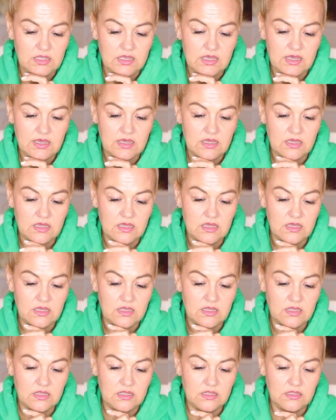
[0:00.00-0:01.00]

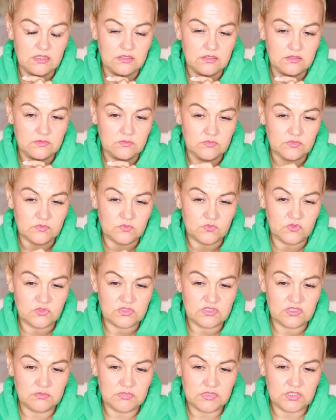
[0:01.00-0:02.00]
uh,
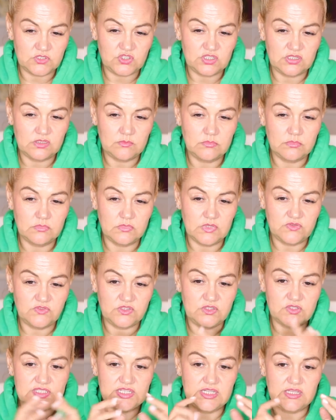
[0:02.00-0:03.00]
not so much in the,
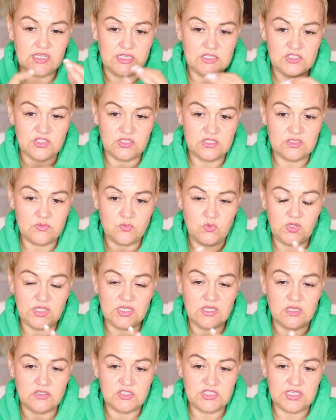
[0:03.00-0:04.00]
I've used it, I used it this
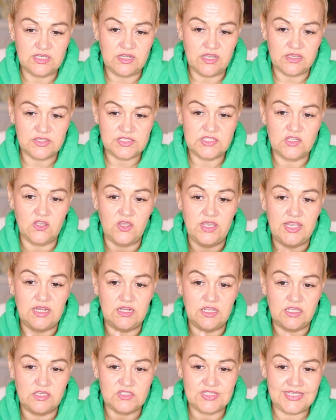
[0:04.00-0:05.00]
morning, I used it last night,
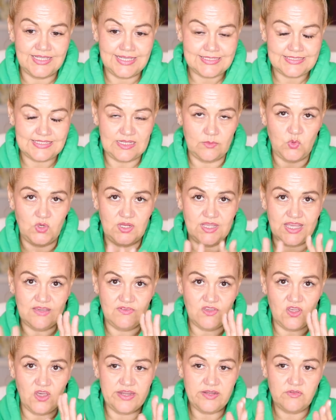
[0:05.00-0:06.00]
and I used it yesterday morning.
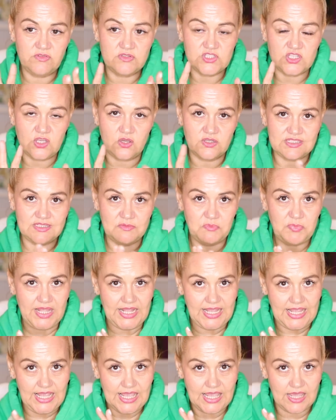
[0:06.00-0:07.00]
I kind of started
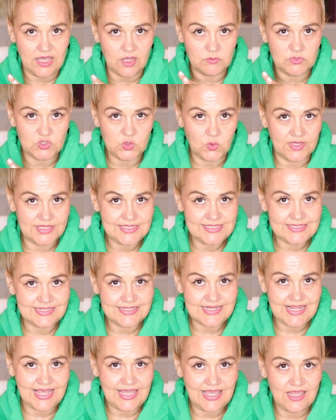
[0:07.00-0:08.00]
picking it up twice
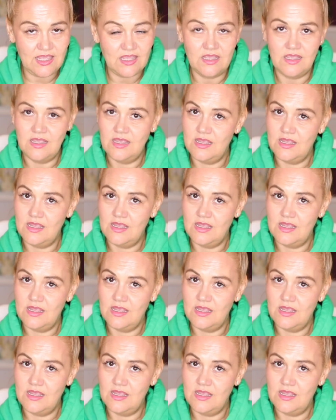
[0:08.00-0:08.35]
a day